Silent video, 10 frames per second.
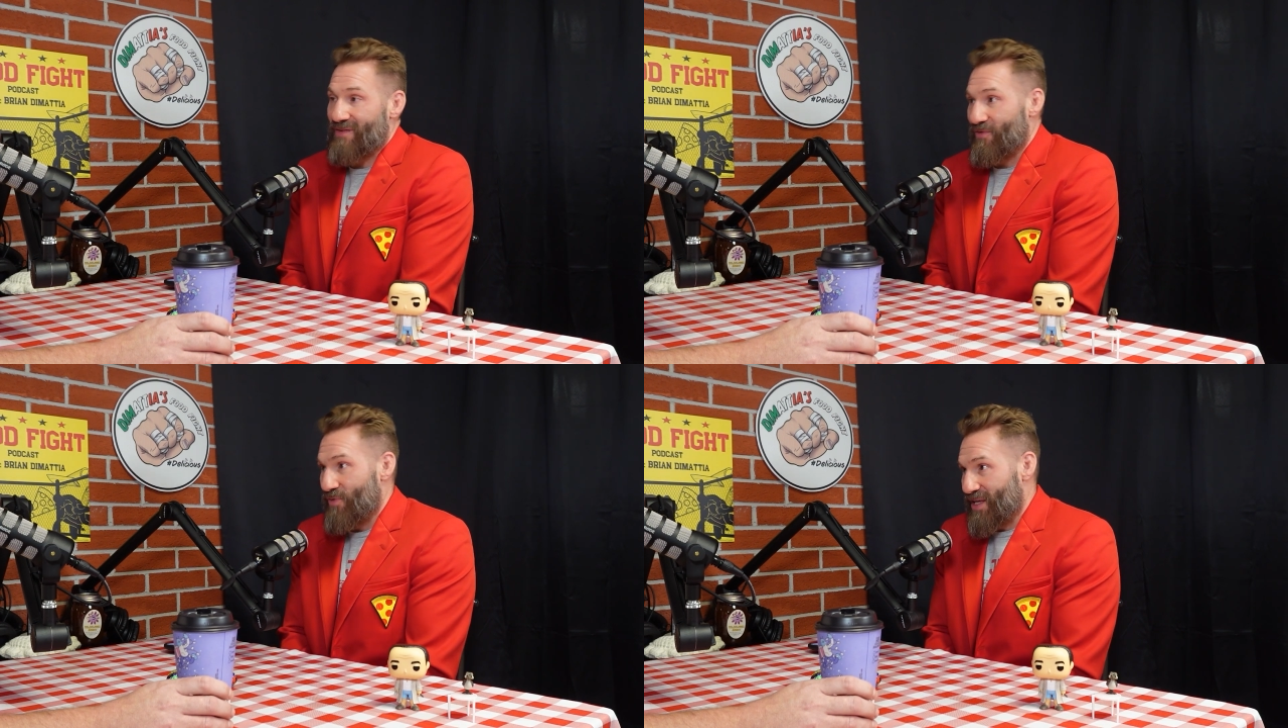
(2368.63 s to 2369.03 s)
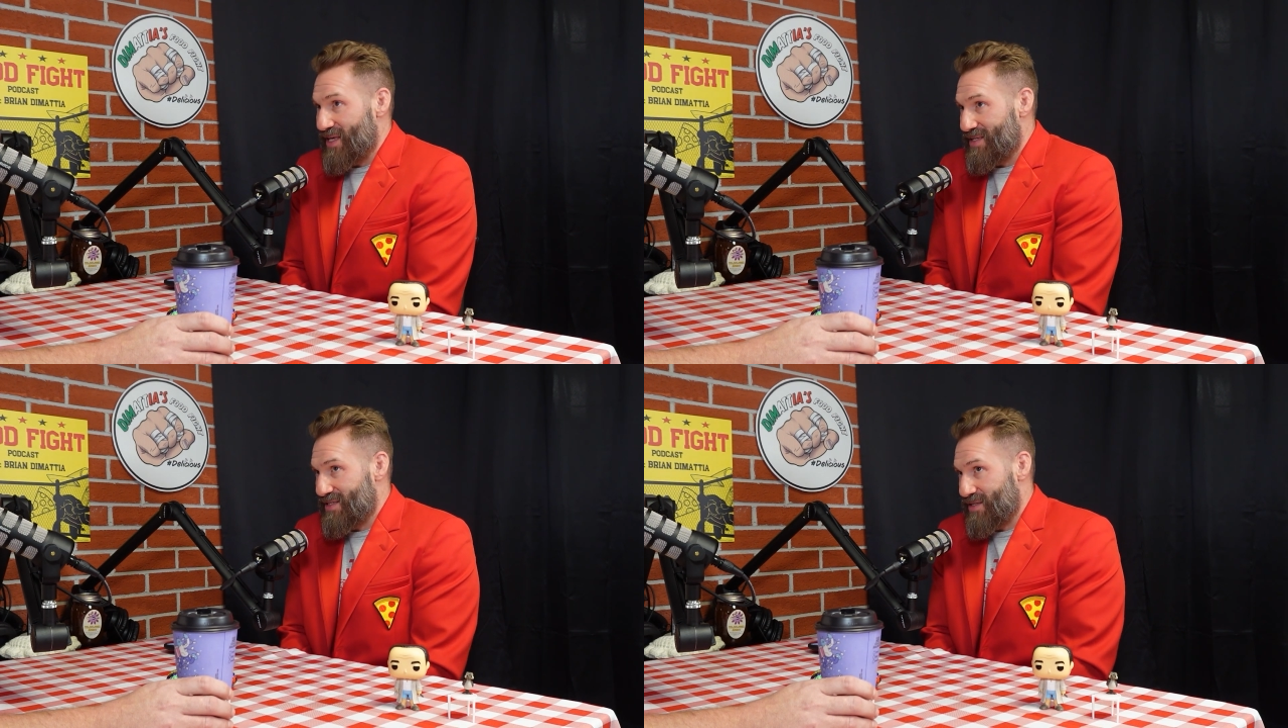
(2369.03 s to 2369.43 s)
You ever
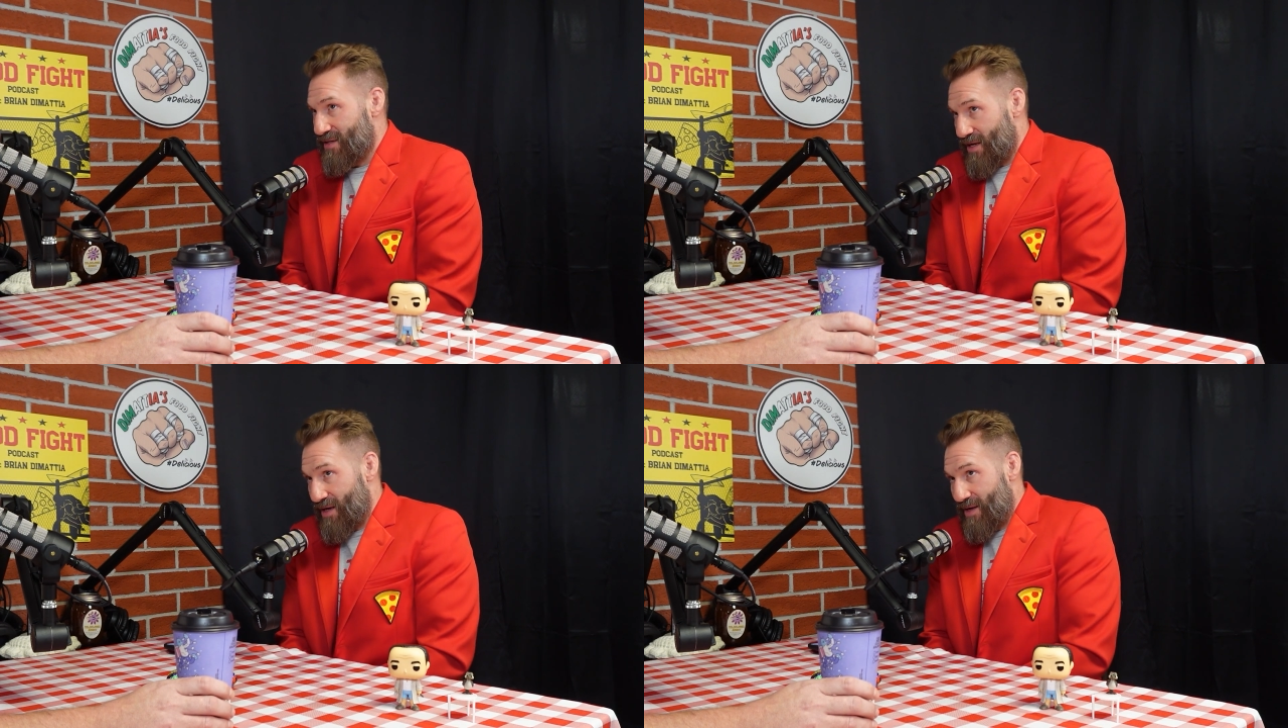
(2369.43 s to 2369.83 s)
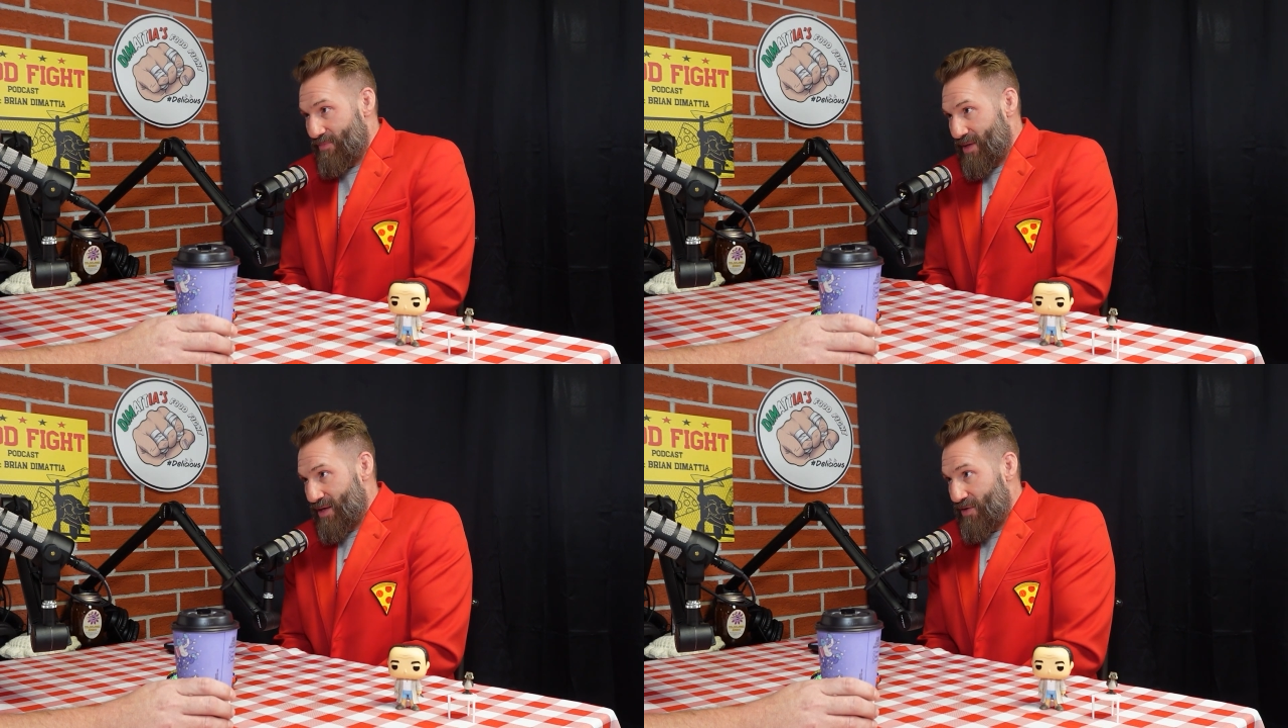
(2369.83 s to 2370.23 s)
Ricky's
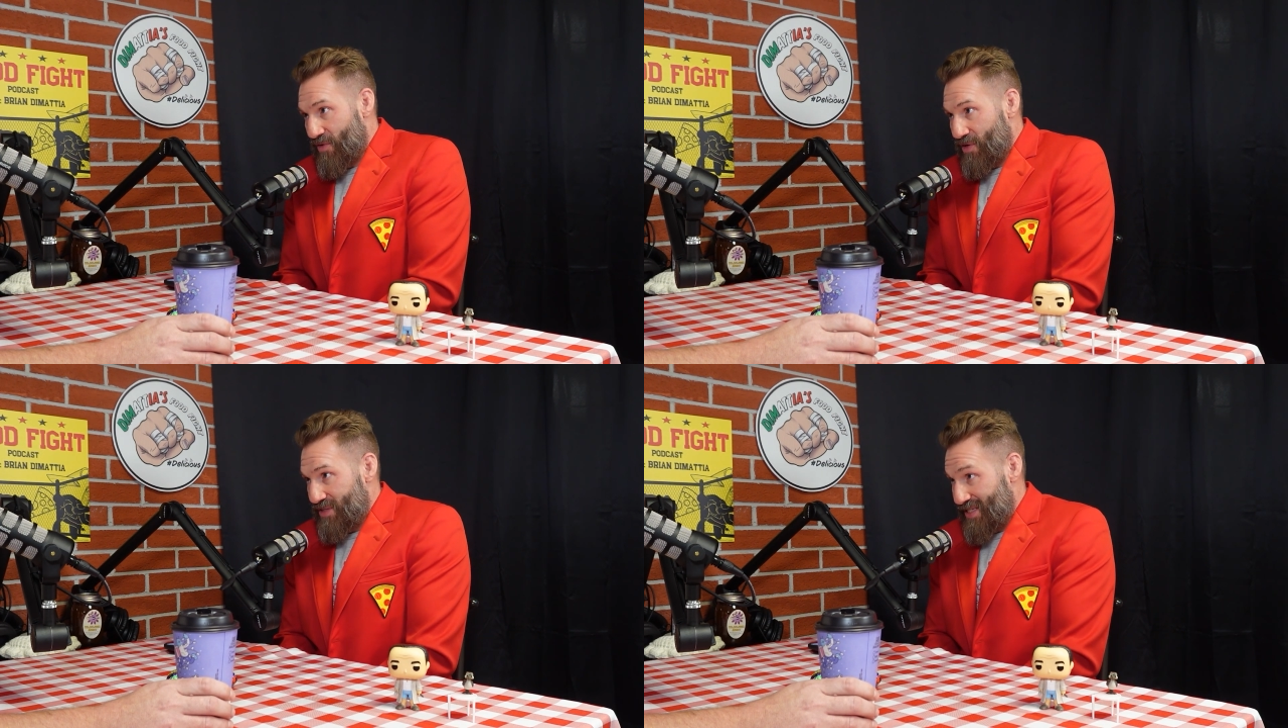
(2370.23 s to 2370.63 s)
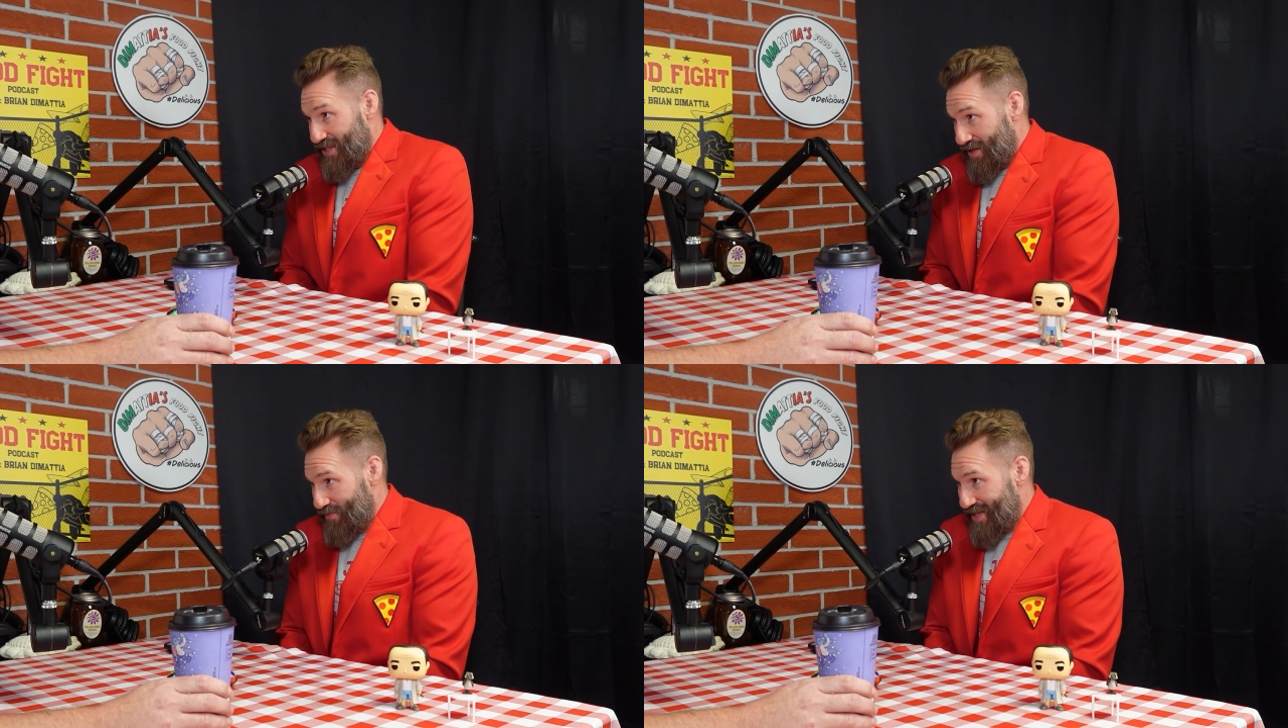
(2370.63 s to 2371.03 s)

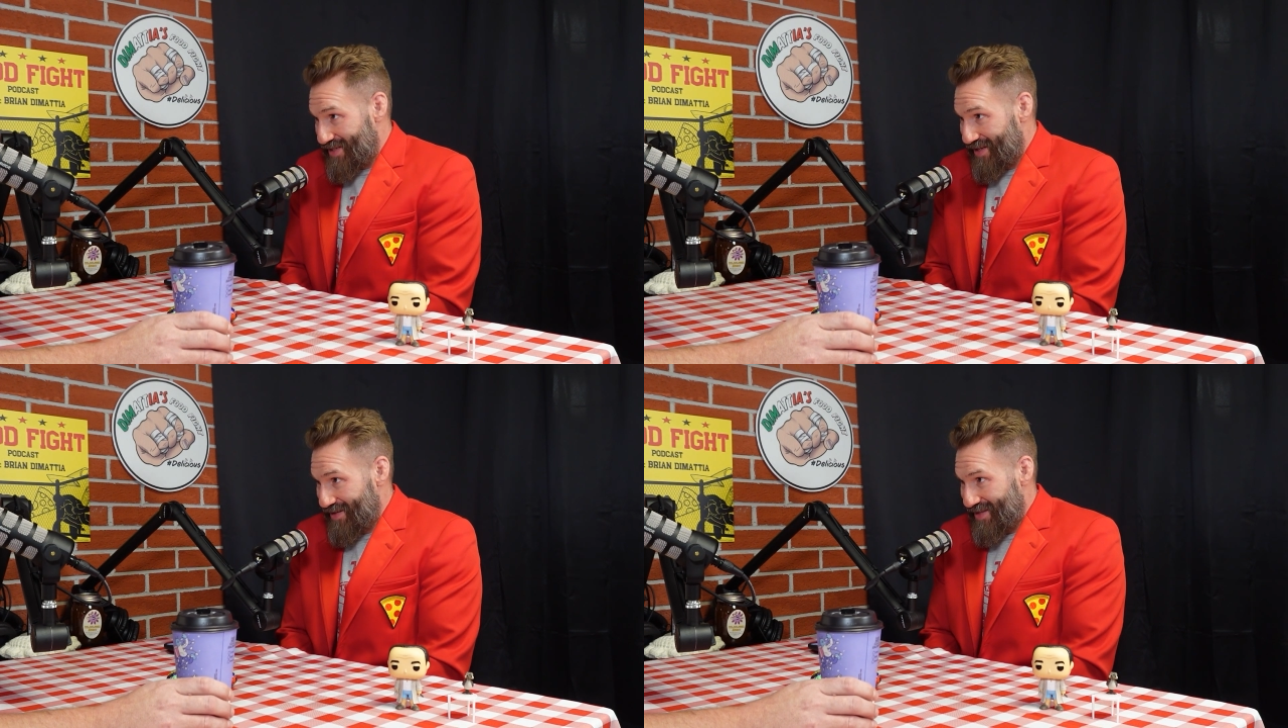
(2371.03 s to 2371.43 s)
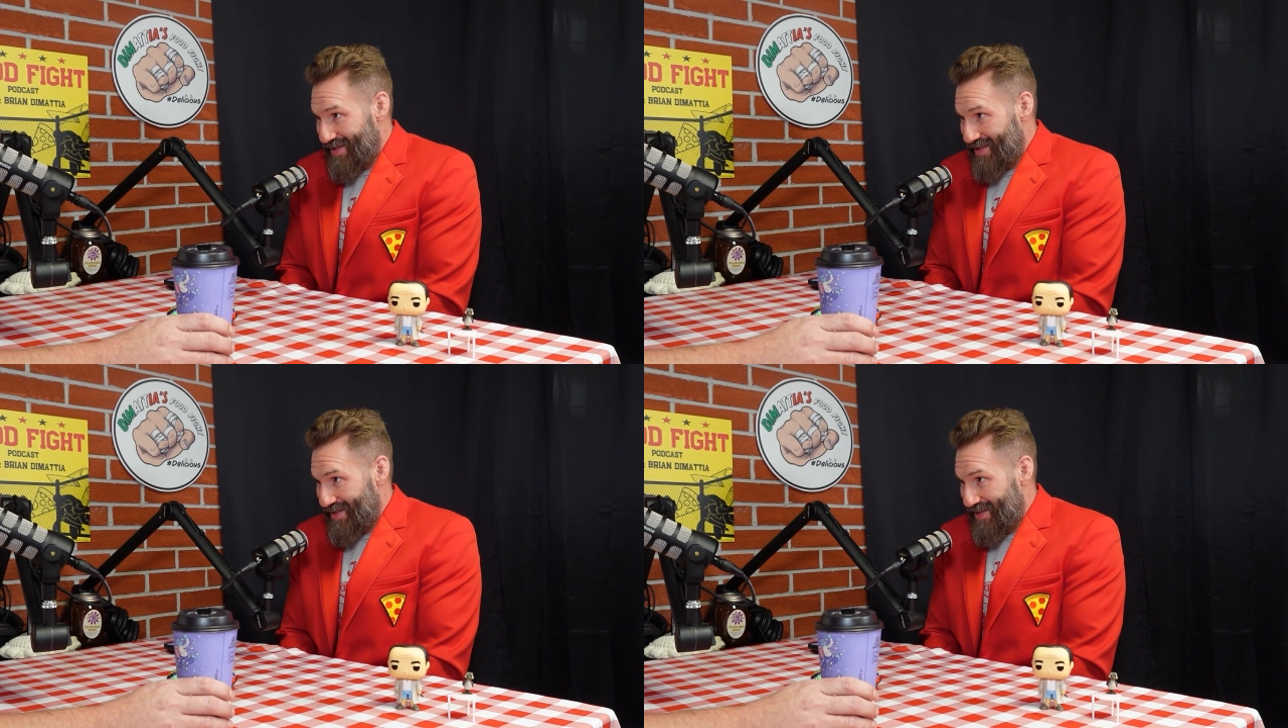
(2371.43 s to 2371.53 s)
Sicilian pizza?